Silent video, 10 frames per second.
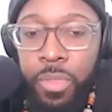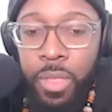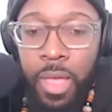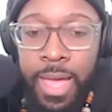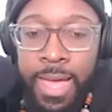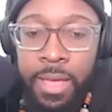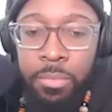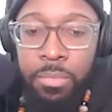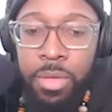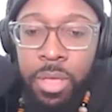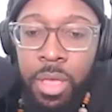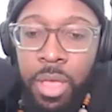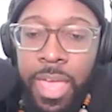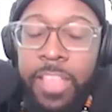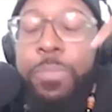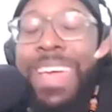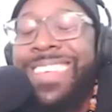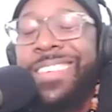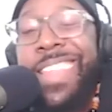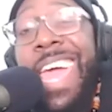Yeah, um, it's mainly
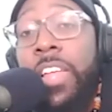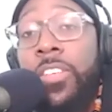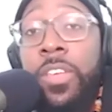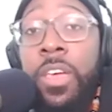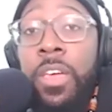stage,